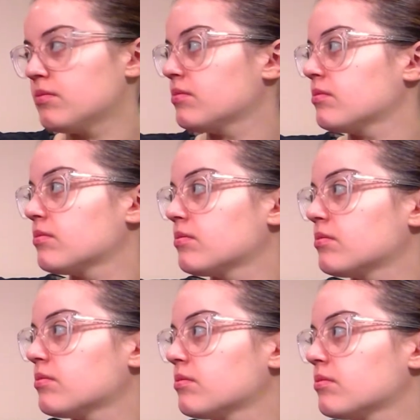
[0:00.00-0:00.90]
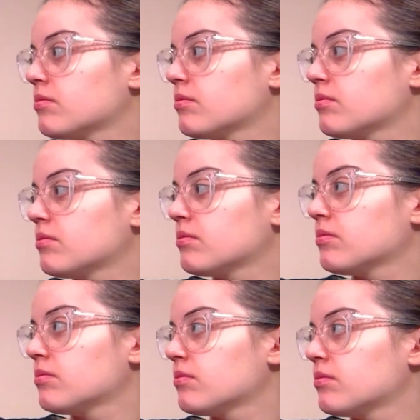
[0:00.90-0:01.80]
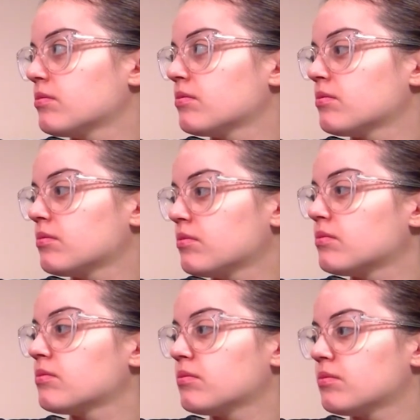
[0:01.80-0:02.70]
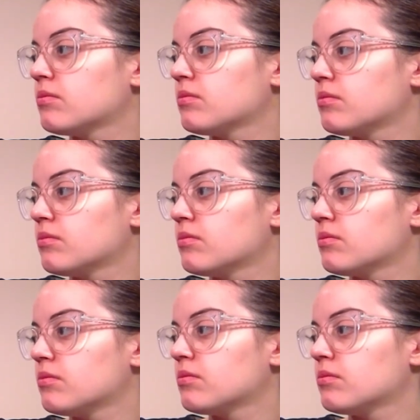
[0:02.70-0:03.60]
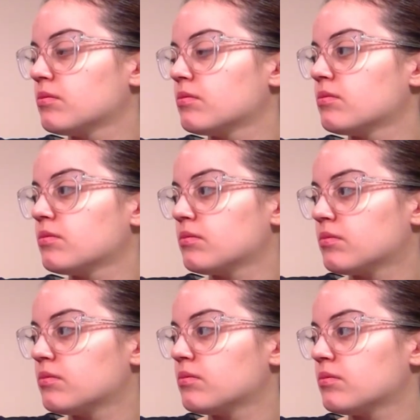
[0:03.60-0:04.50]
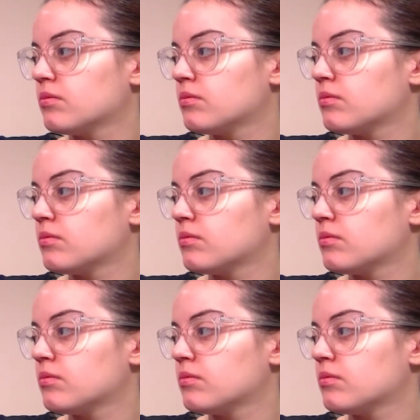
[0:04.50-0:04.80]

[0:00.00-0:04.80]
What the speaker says: No words are spoken by the person on screen.